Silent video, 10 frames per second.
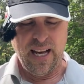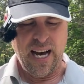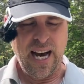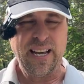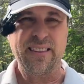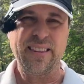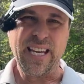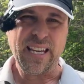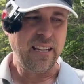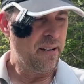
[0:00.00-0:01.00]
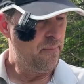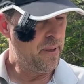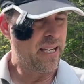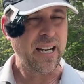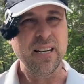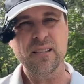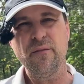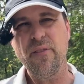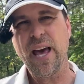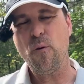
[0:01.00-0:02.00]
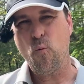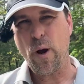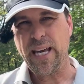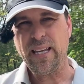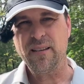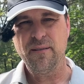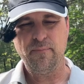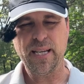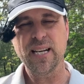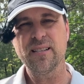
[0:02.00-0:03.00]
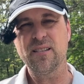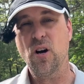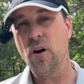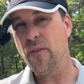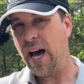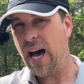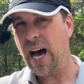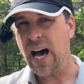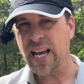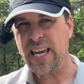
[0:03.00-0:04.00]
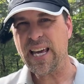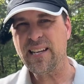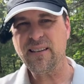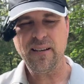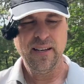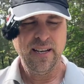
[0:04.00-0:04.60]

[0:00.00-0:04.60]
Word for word: I think because of that weight, because it's on the high end,